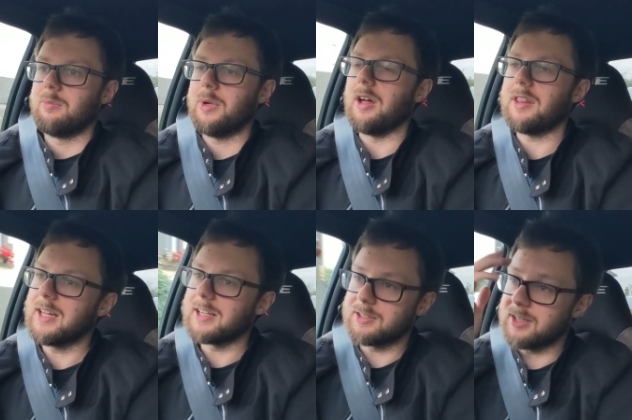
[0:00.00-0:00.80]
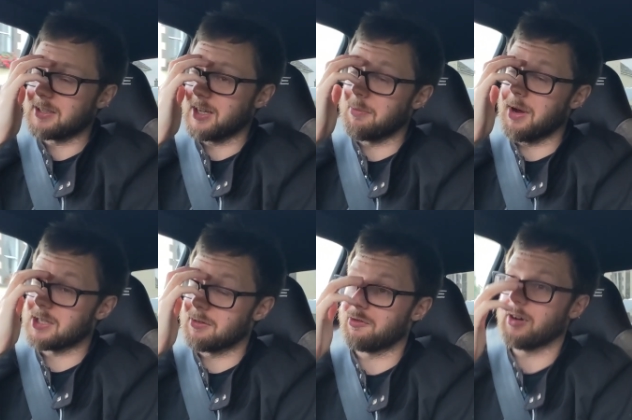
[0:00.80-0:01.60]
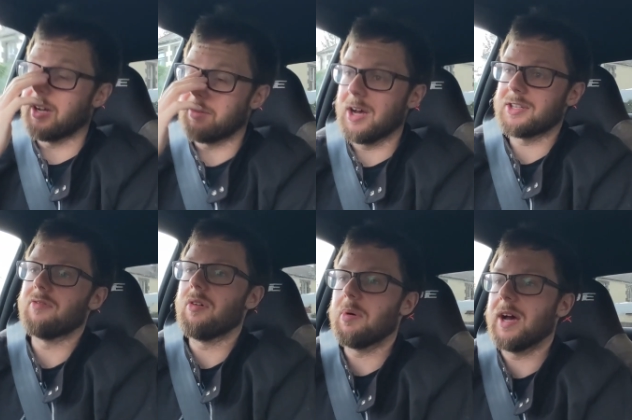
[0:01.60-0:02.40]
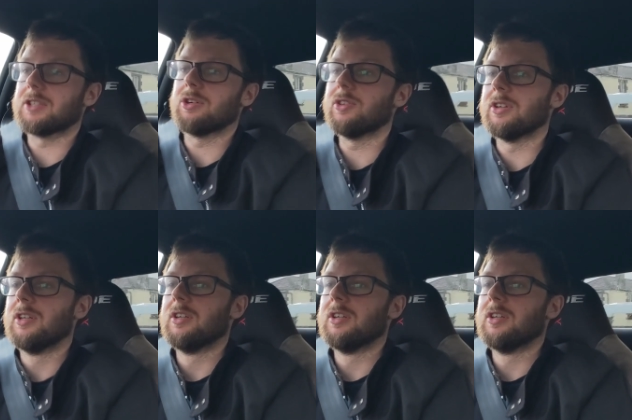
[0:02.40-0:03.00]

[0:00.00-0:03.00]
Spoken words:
But yeah, I think that's had a massive impact on